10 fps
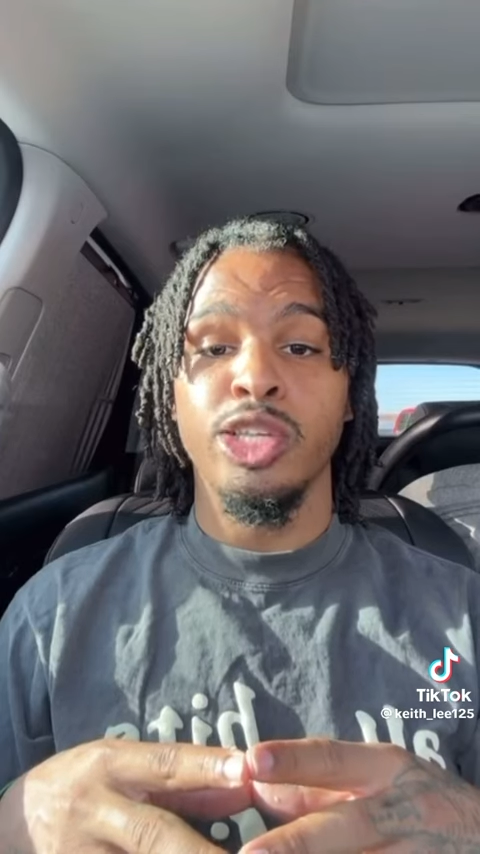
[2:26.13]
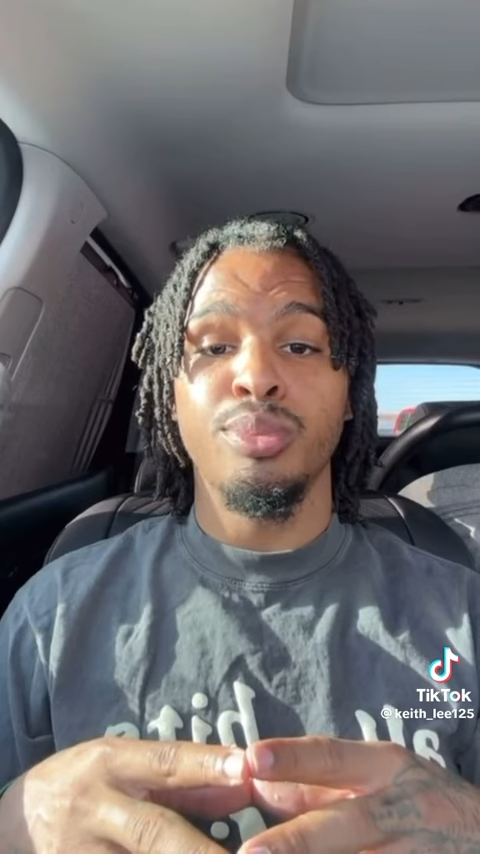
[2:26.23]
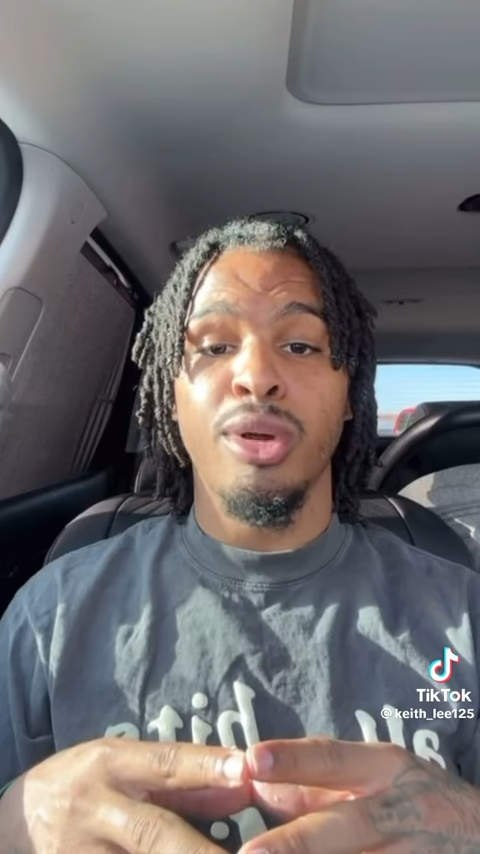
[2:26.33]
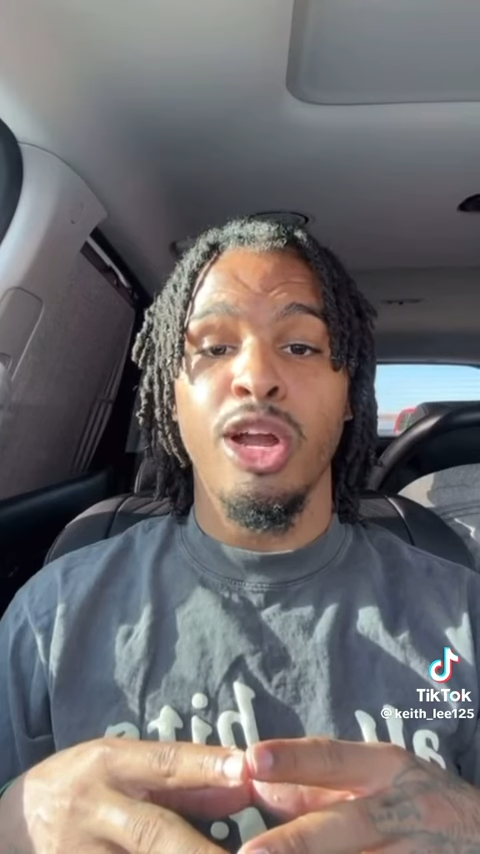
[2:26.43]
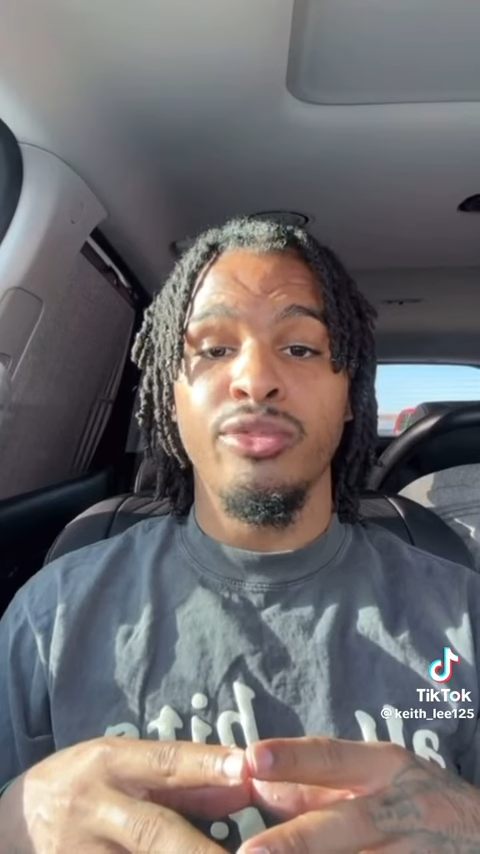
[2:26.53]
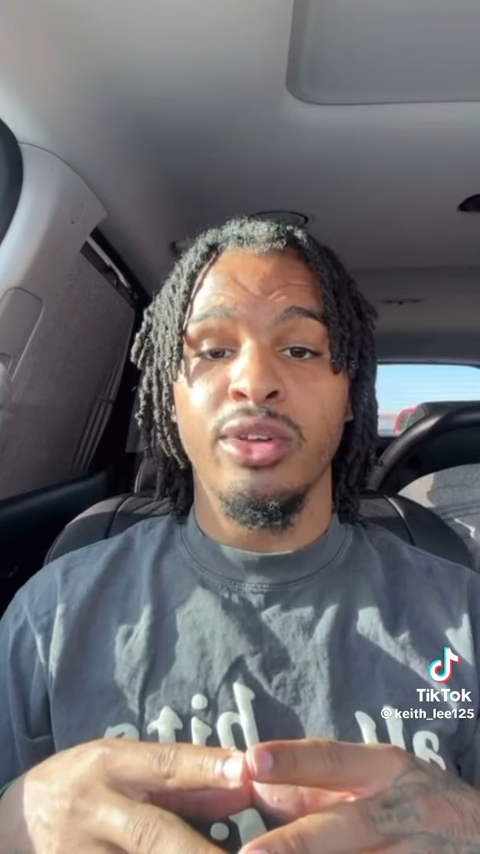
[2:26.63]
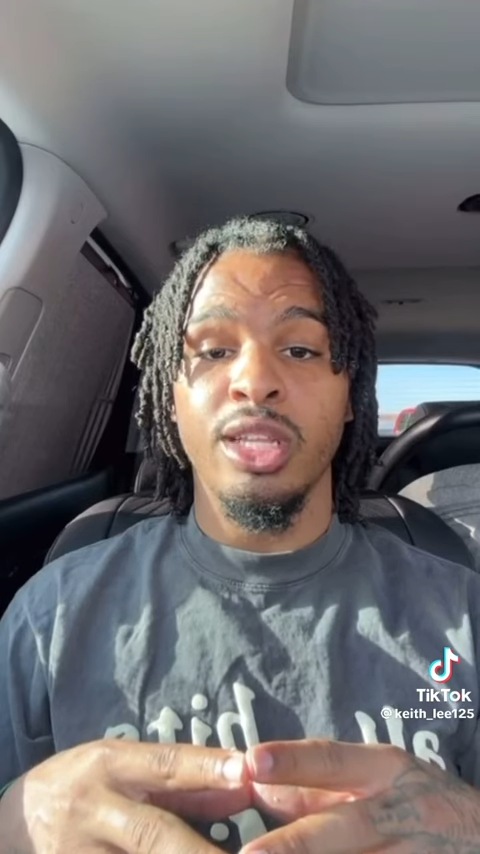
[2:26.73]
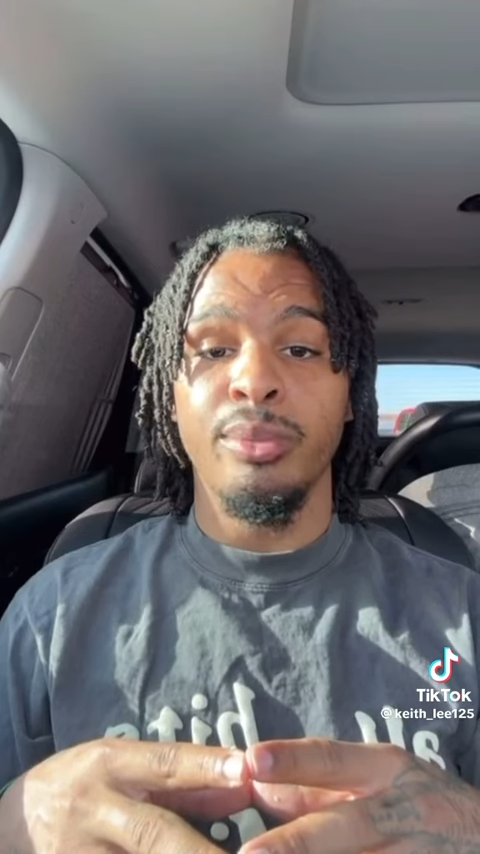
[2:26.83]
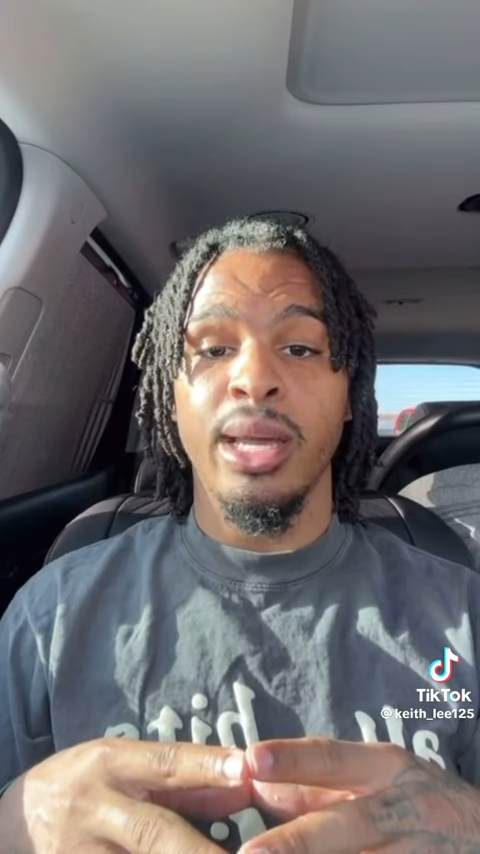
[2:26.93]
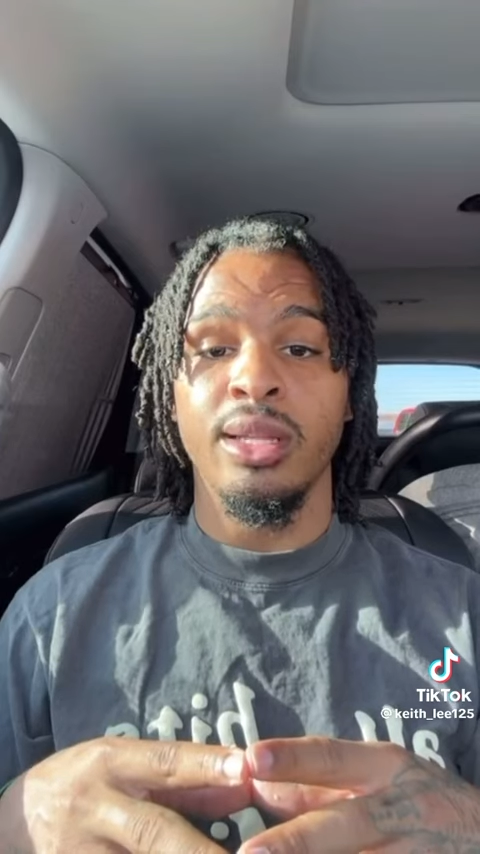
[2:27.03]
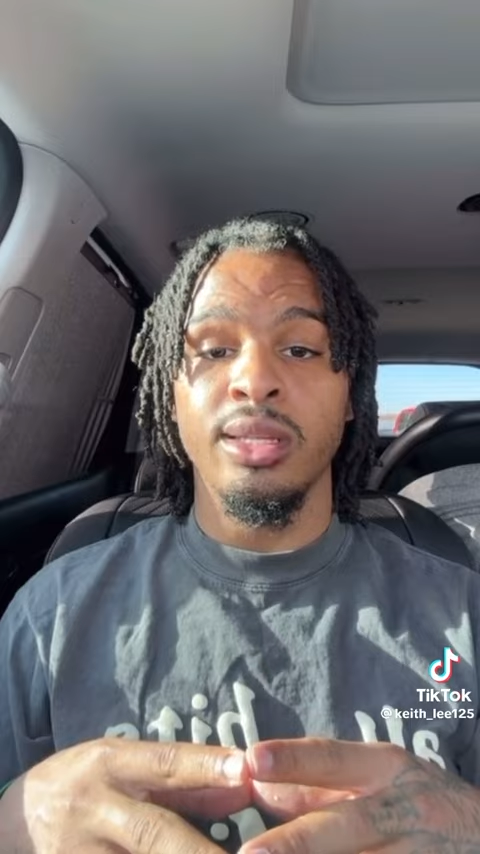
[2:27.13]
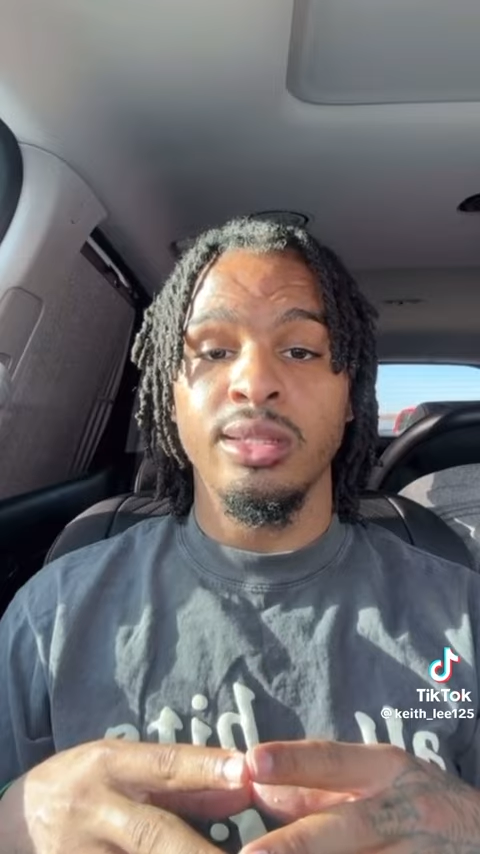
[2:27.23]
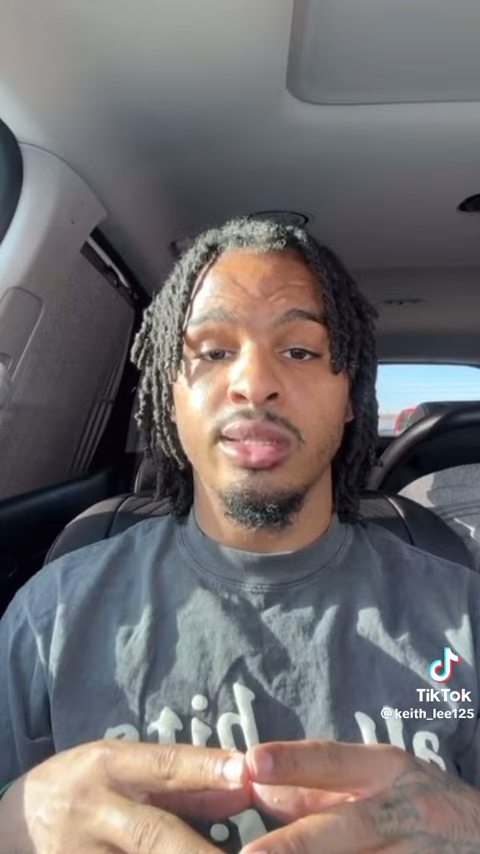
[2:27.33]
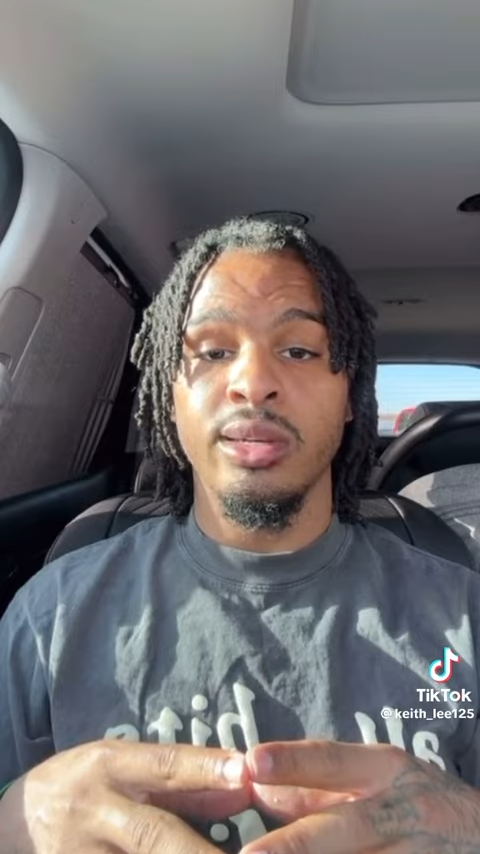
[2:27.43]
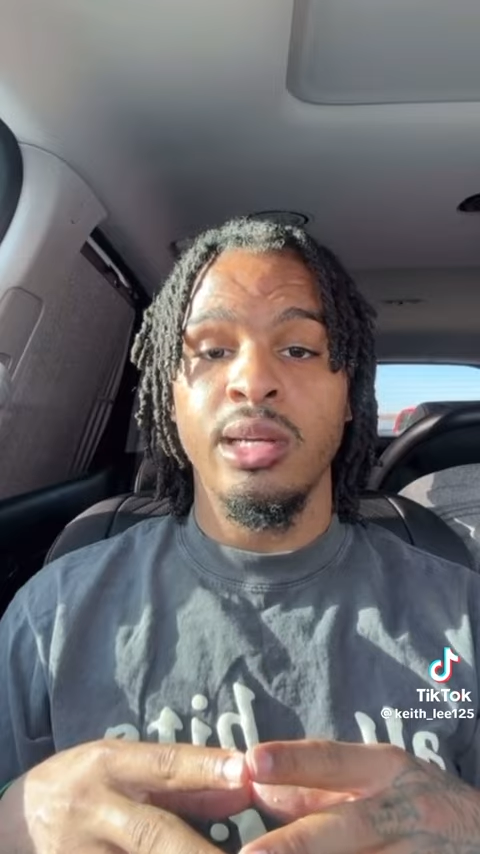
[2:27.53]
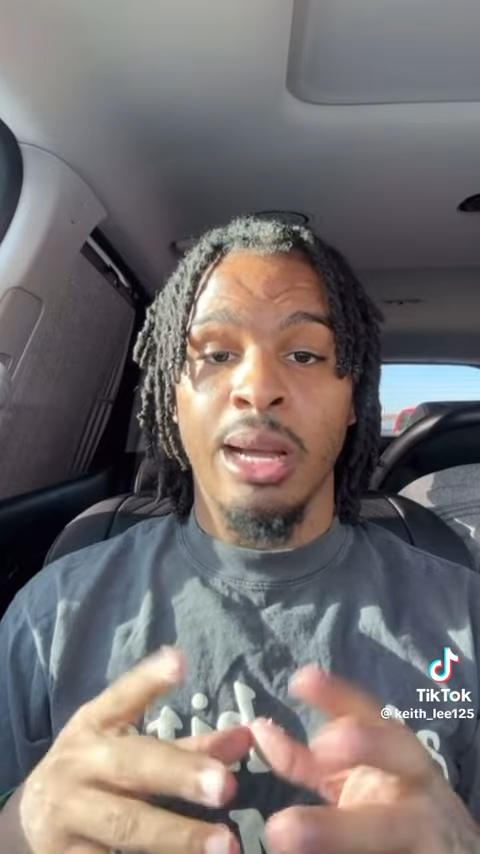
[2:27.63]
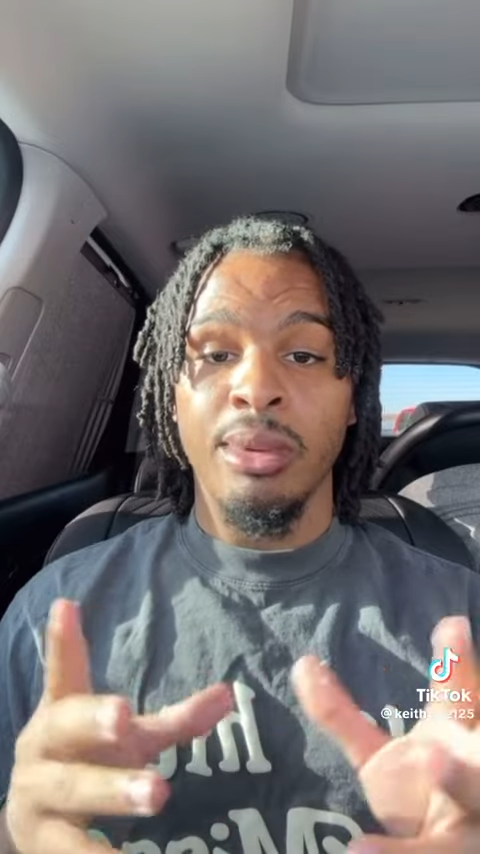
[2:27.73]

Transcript: is perfectly balanced.